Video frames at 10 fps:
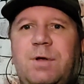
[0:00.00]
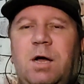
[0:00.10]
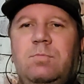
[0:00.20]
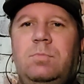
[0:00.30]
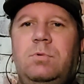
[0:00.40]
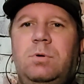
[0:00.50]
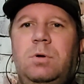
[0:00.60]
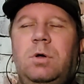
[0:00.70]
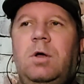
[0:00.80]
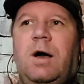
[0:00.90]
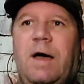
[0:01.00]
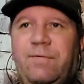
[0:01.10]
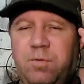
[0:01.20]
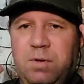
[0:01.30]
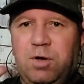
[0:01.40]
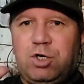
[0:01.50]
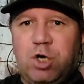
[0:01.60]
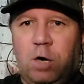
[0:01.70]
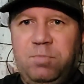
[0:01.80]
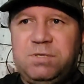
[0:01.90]
time. I have to be my
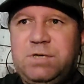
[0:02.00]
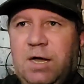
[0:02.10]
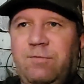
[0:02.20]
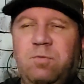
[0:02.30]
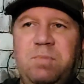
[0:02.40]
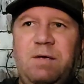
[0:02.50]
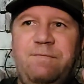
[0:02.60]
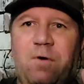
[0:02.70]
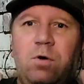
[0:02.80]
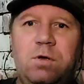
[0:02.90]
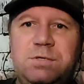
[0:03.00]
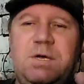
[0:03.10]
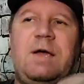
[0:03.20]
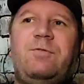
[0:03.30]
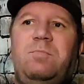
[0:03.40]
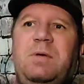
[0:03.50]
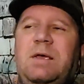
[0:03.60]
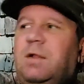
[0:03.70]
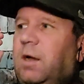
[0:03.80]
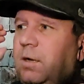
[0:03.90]
sharpest. I have to be focused. I have to
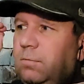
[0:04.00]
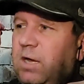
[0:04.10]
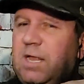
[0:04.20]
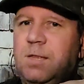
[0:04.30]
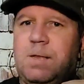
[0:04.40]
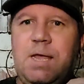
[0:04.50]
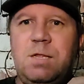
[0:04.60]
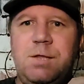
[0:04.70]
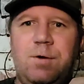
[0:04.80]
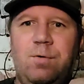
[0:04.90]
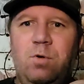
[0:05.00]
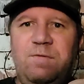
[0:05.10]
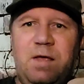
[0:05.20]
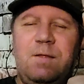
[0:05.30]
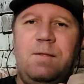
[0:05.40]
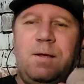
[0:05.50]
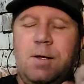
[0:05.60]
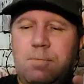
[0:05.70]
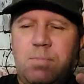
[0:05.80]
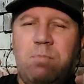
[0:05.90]
be like in the groove. In
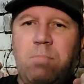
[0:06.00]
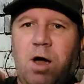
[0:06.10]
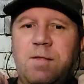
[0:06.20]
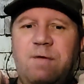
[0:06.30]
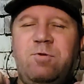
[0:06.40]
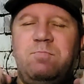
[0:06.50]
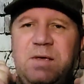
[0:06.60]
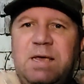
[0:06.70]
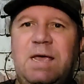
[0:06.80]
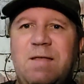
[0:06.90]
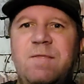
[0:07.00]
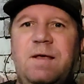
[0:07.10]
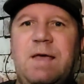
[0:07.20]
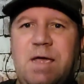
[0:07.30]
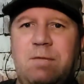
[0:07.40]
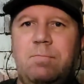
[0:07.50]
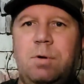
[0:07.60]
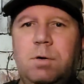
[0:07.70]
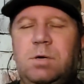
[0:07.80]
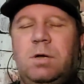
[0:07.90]
my mind, have to be in the game.
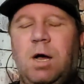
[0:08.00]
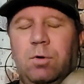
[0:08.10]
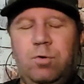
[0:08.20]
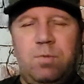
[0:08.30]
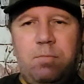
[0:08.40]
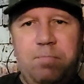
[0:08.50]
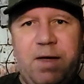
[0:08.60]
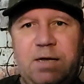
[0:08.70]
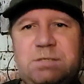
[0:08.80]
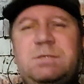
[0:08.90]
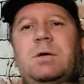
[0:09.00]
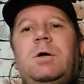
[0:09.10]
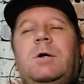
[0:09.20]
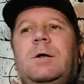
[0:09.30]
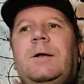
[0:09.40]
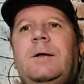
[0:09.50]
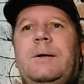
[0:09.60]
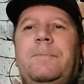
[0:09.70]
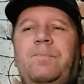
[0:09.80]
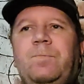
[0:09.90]
I'm gonna do my best.
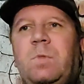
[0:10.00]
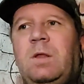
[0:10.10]
With